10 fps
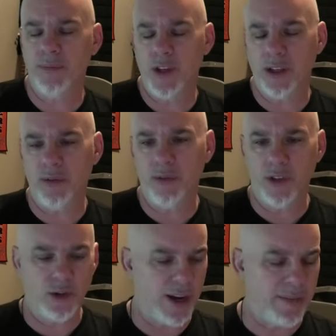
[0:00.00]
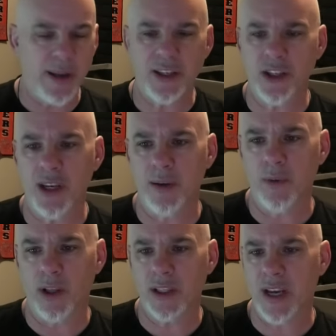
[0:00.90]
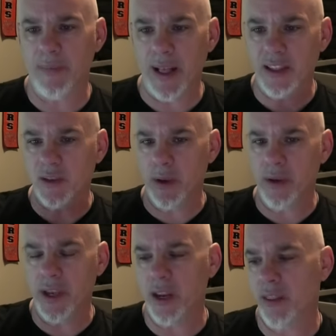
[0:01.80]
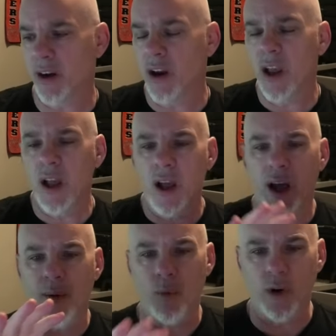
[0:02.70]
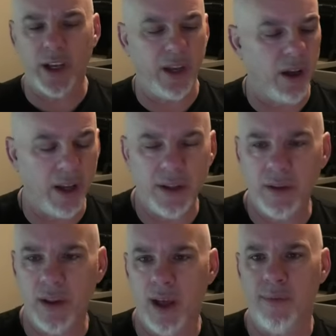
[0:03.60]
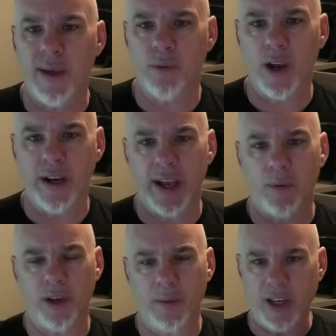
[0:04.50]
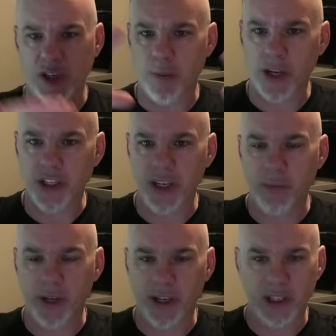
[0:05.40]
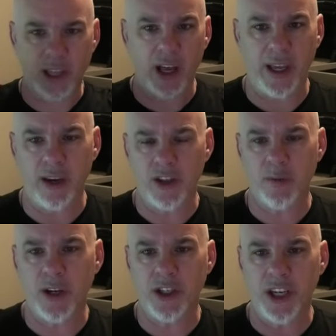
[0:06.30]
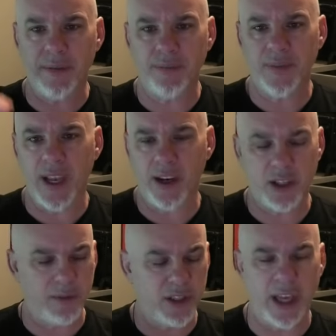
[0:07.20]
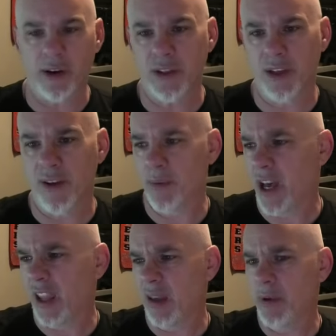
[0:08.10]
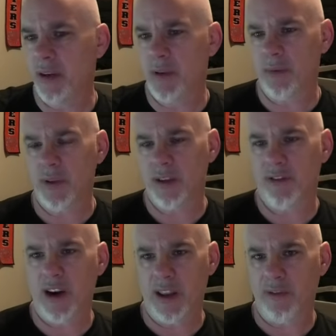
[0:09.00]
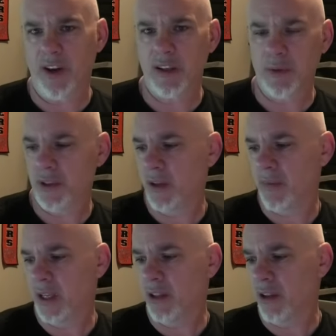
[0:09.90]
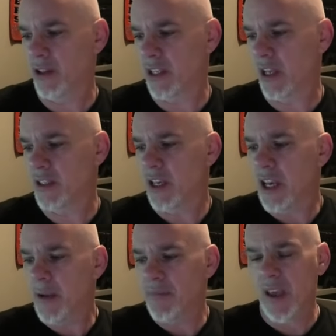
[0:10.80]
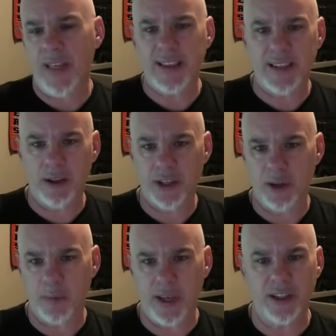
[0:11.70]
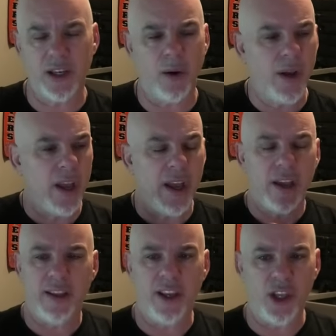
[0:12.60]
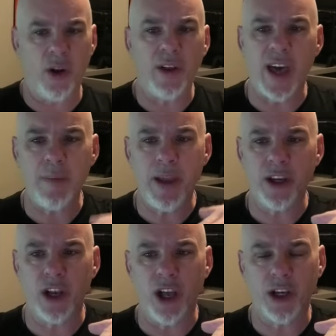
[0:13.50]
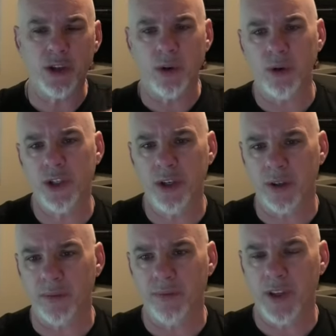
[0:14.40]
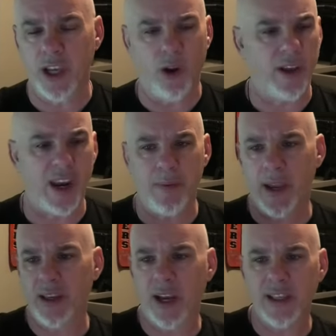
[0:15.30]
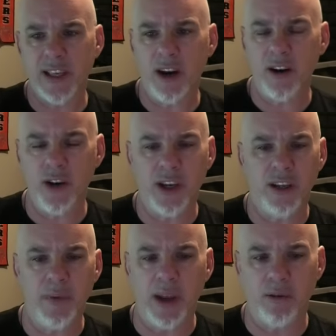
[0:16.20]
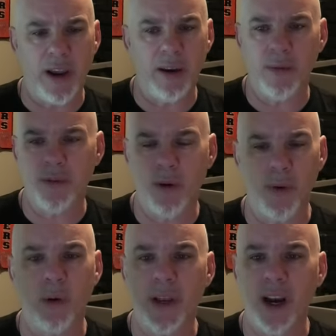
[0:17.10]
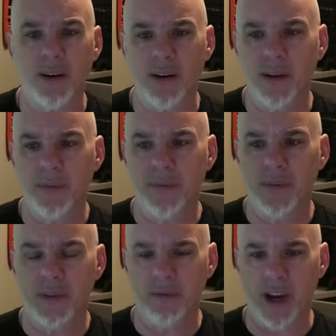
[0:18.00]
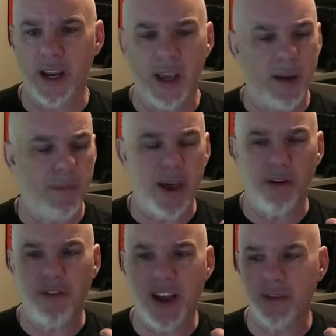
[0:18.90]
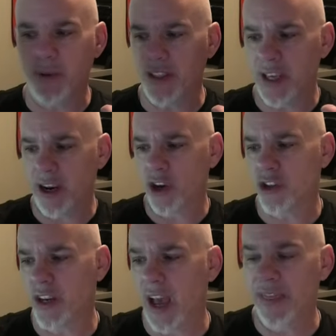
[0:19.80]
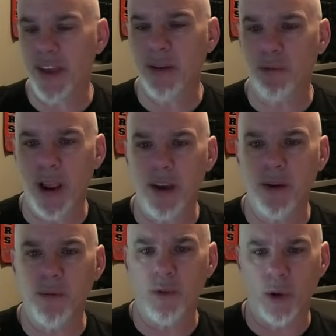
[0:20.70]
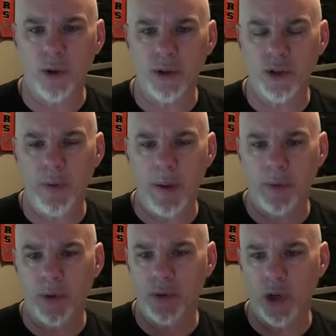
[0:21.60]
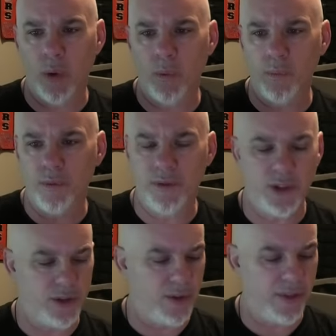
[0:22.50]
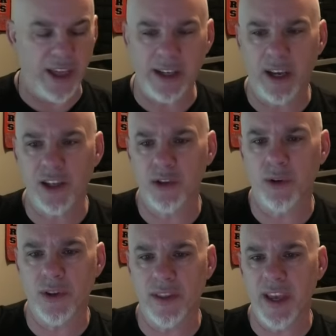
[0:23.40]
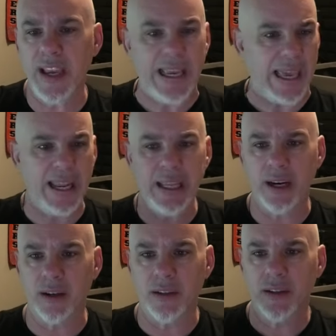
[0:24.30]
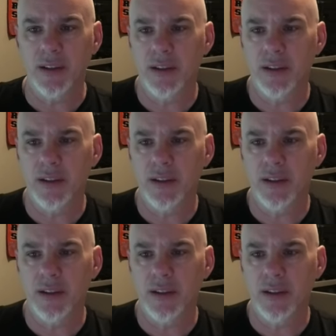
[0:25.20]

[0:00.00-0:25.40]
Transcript: You can direct message him on Skype. That's the way you get in there. I'm working on them right now. We're going to make a spreadsheet where you can just log into the spreadsheet and just sign yourself up. Kind of like we did with the Friday Night Fights. We'll do something along those lines. And that's how it's going to be. So you don't got to be a controlled shooter. You don't got to be a dice setter. You can be a random thrower. We don't care, right? Matter of fact, we said it yesterday. I think random rollers, who people who don't think dice control's a thing, get in there.